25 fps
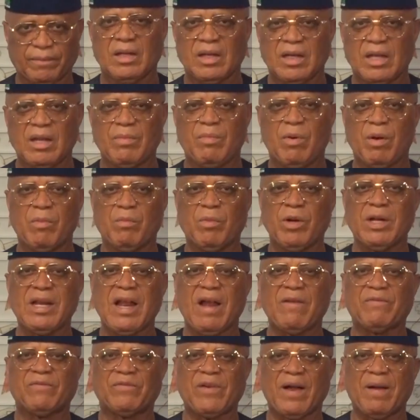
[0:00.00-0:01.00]
The Ibom
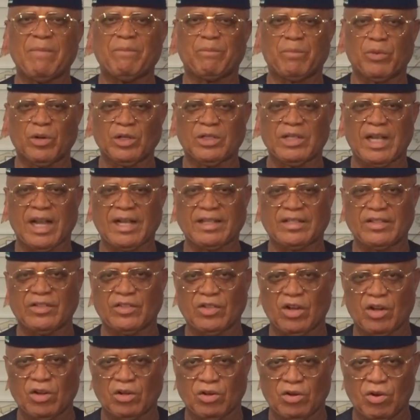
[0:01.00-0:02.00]
Model Farm project
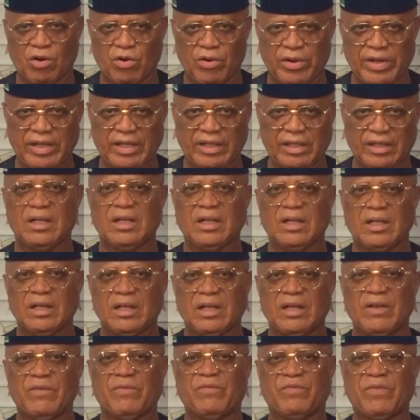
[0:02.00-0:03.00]
is ongoing.
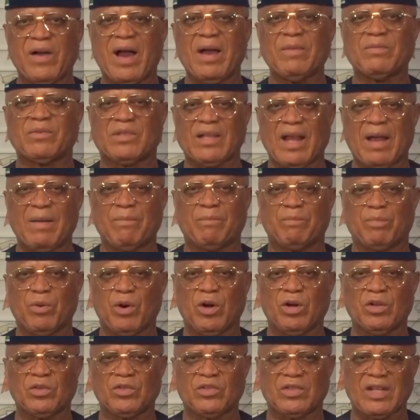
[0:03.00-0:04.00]
The farm
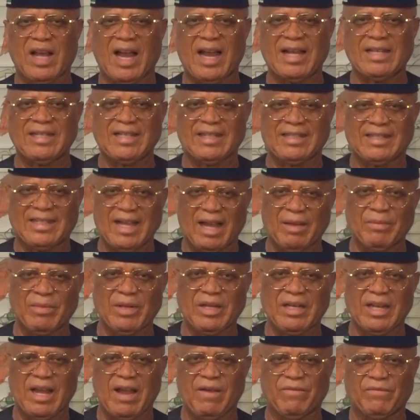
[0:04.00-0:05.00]
signposts our
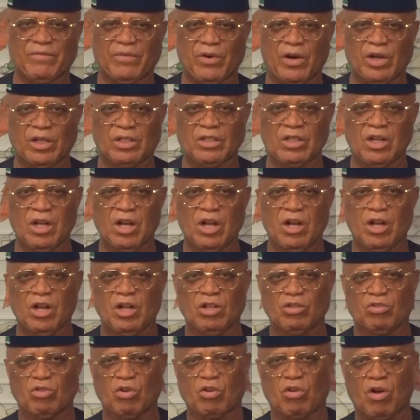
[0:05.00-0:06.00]
determined effort
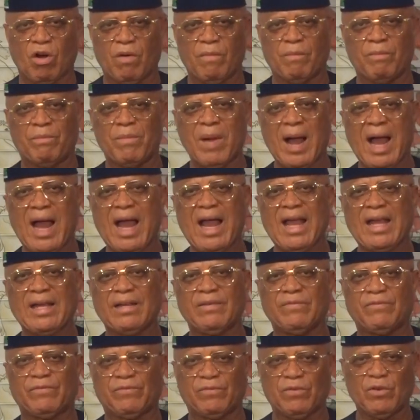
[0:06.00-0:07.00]
to
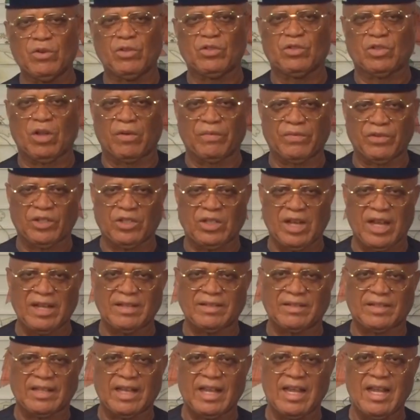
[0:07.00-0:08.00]
combine food
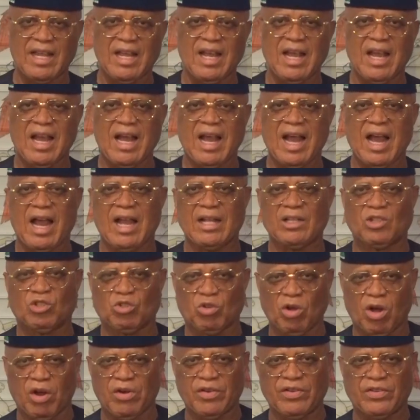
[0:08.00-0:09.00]
sufficiency and
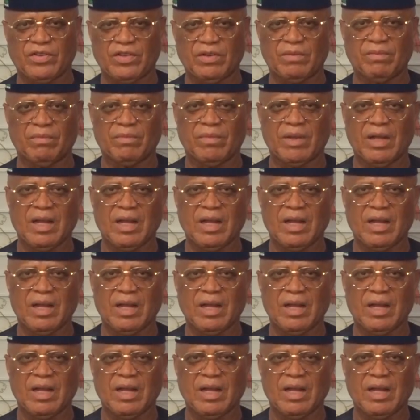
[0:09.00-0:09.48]
tourism,